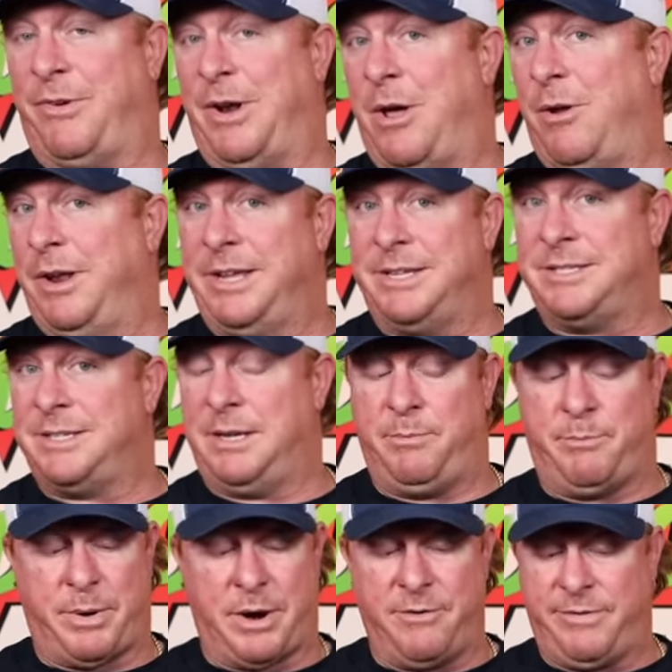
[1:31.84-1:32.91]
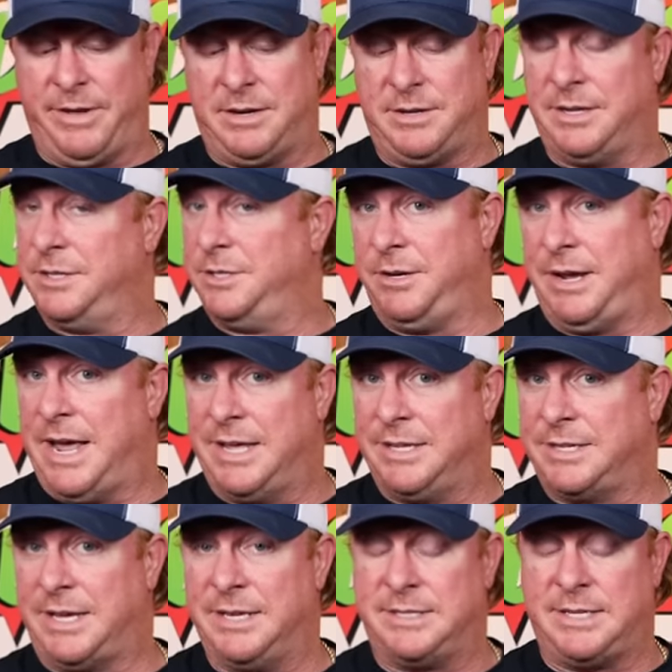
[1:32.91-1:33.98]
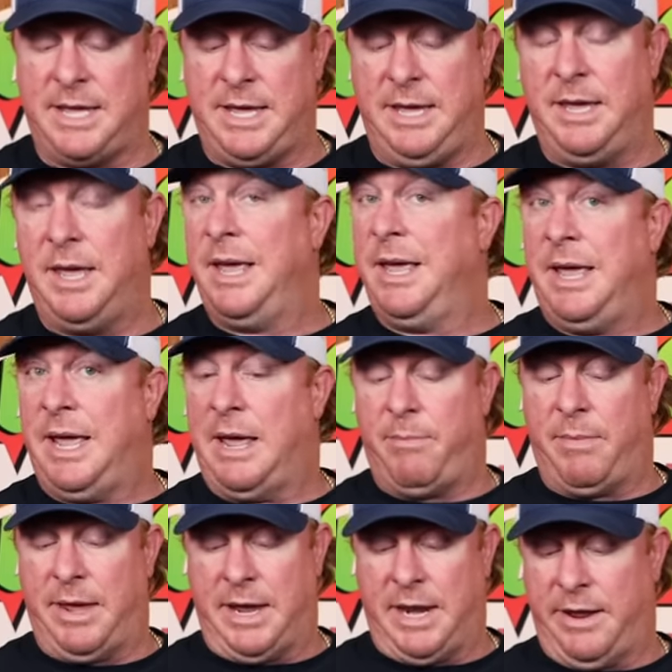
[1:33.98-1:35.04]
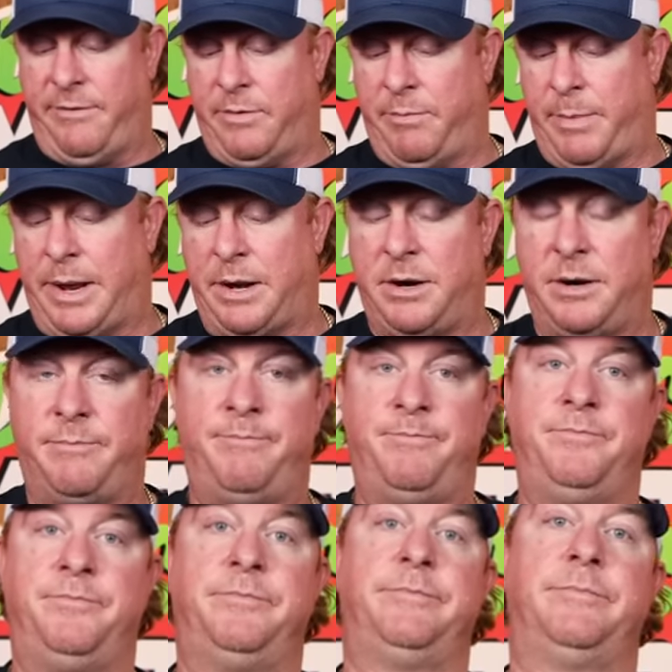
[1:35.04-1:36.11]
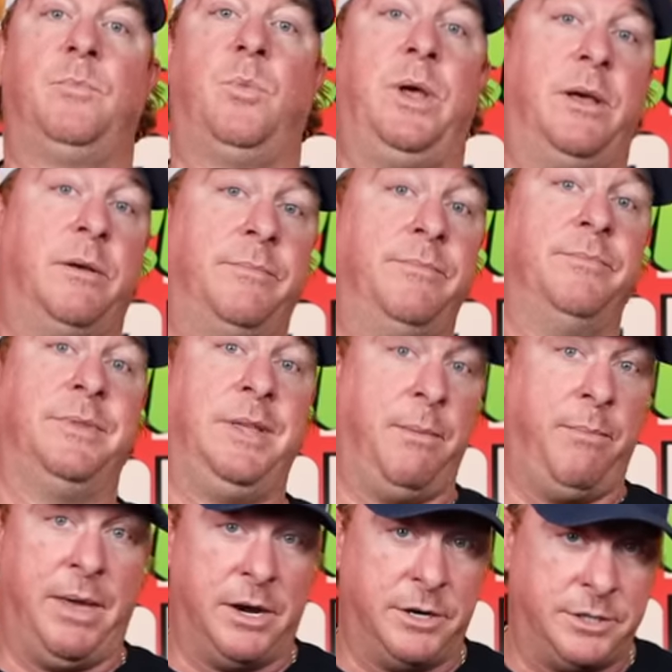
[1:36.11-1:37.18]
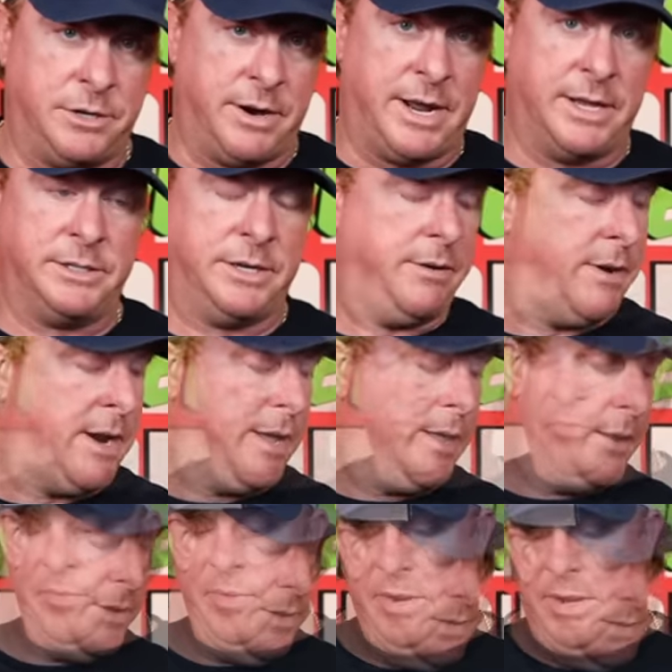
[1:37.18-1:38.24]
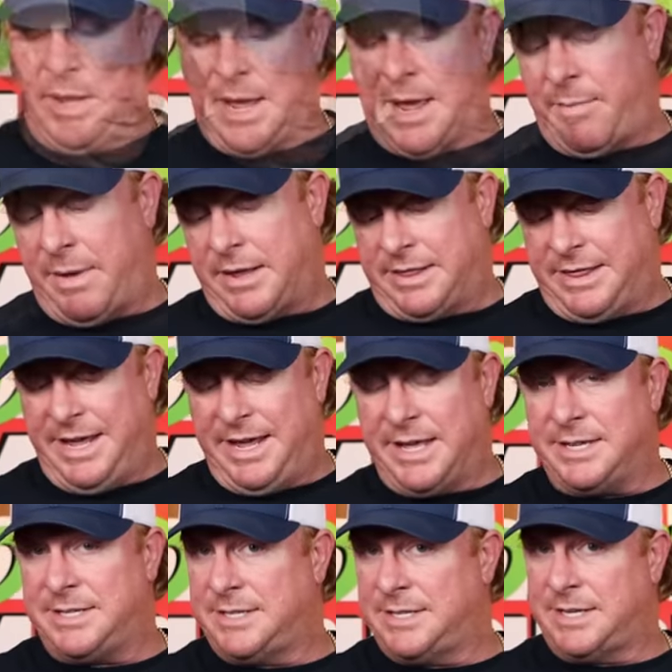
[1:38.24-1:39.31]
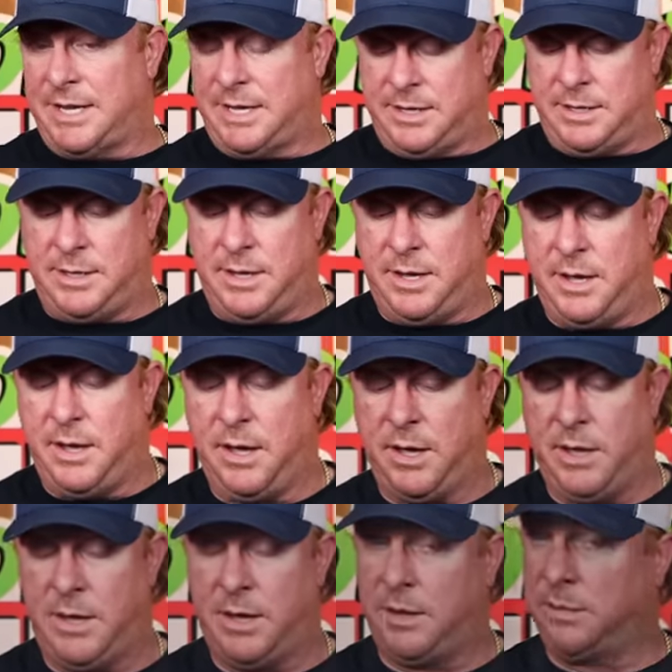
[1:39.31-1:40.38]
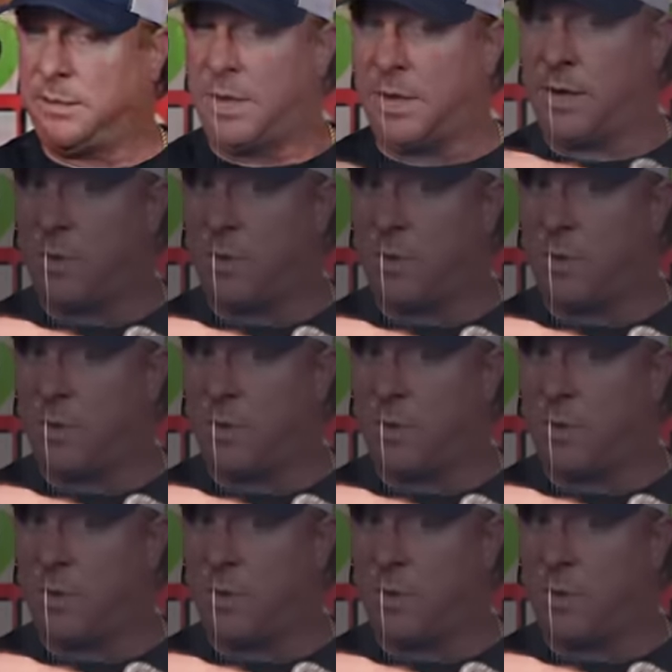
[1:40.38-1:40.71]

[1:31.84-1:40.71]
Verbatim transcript: flawless and perfect as you guys can see and make it even better? Well, you miniaturize it, right? How about this? It looks like